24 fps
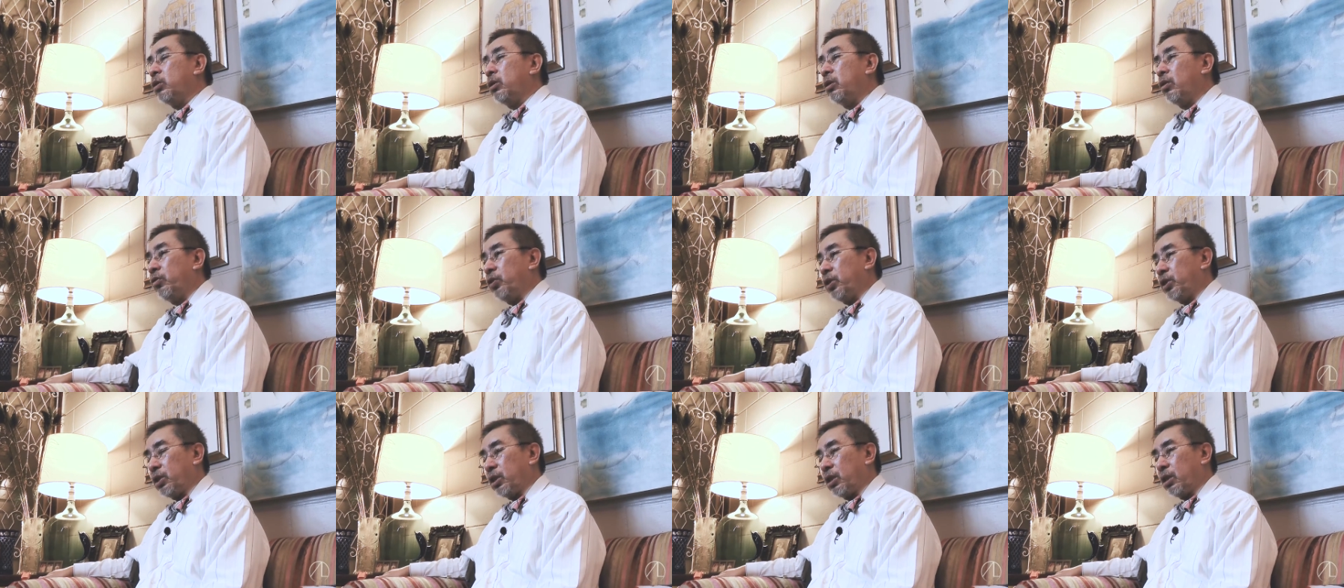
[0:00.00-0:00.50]
the
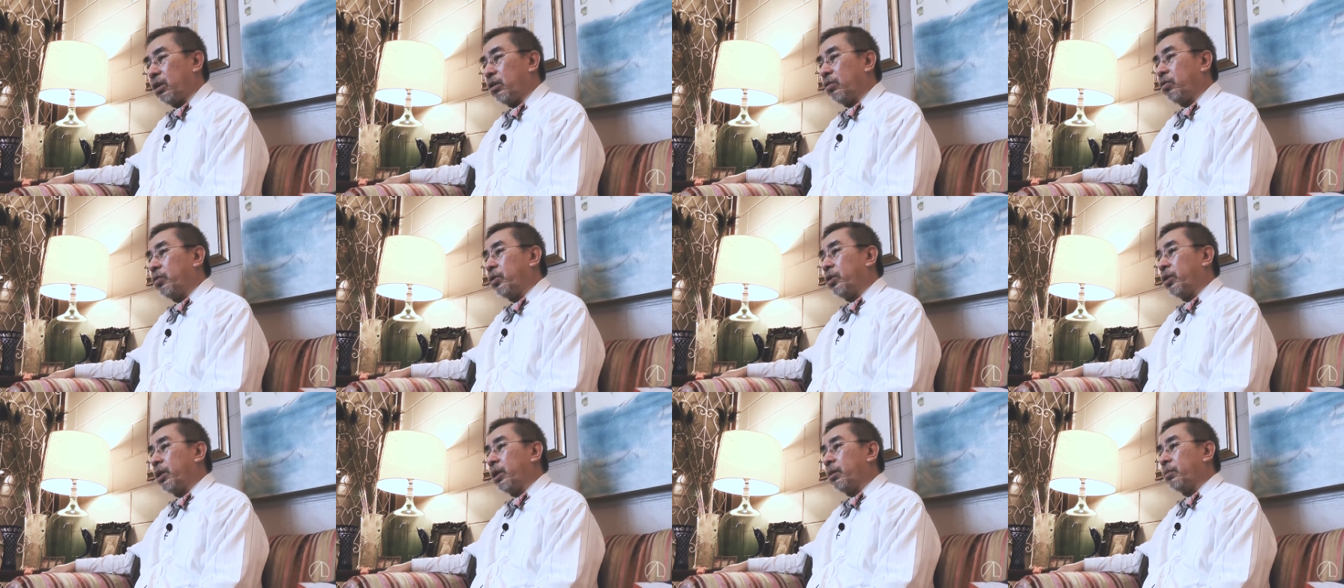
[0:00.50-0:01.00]
physical
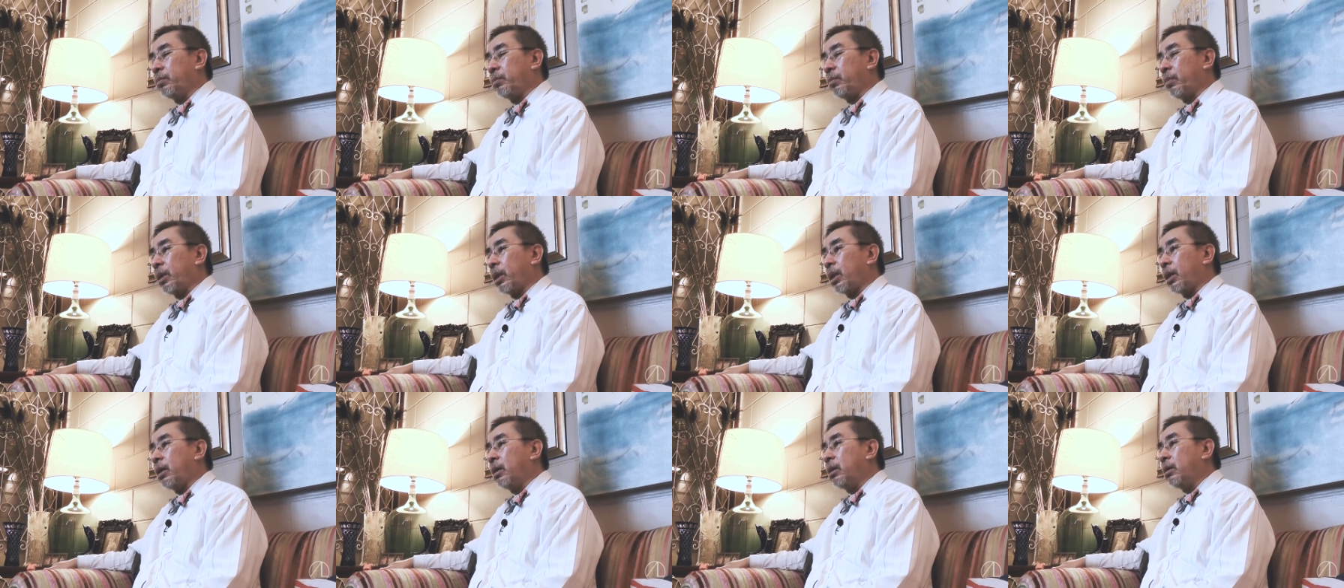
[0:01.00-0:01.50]
form.
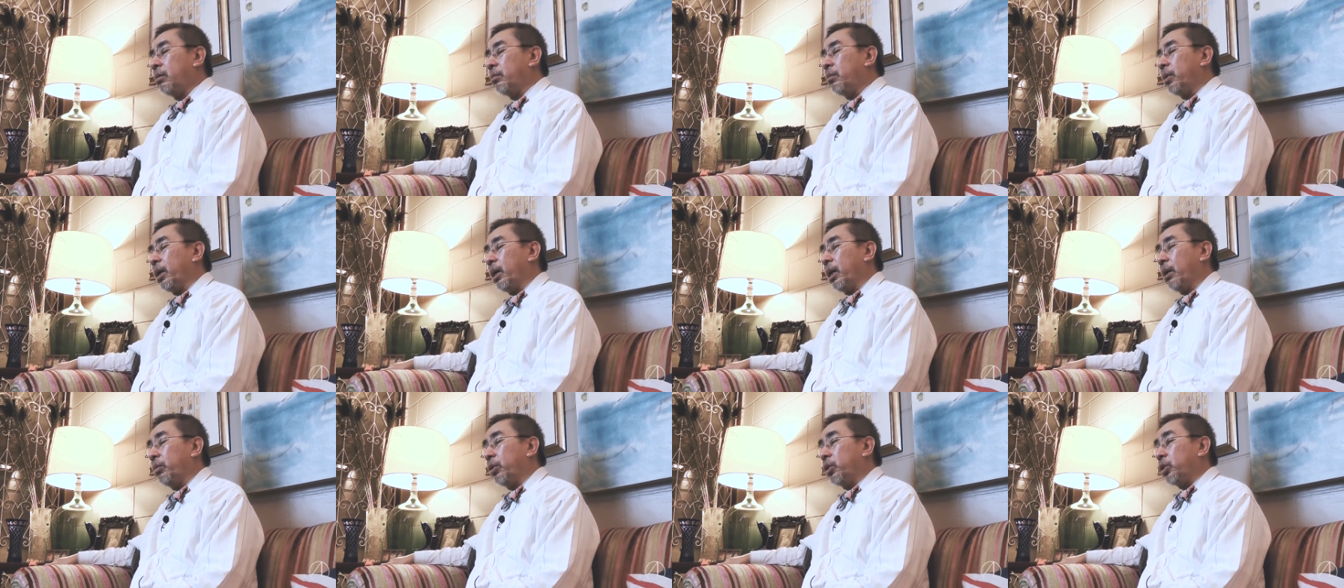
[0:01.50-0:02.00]
By
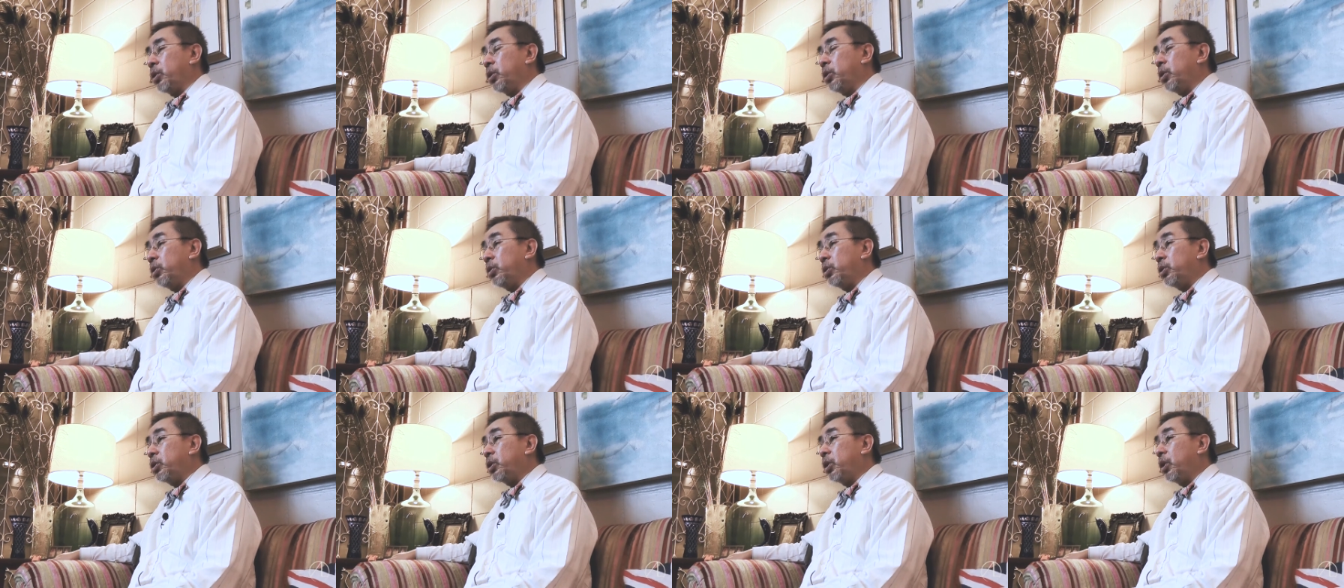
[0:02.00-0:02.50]
able to
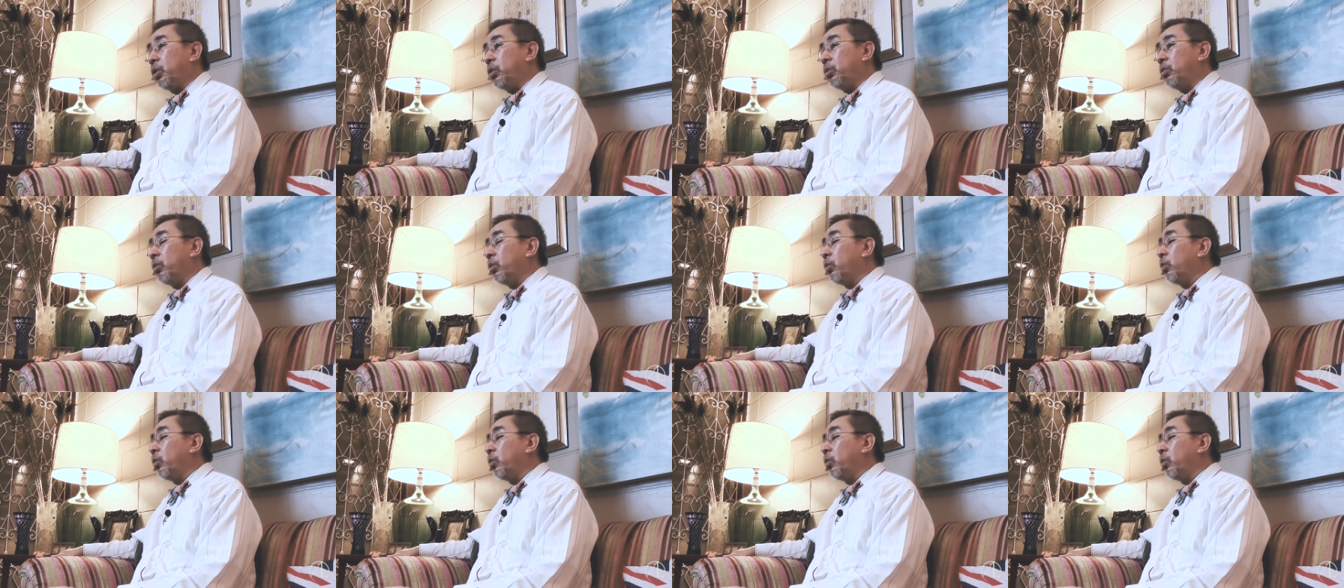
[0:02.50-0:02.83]
do so,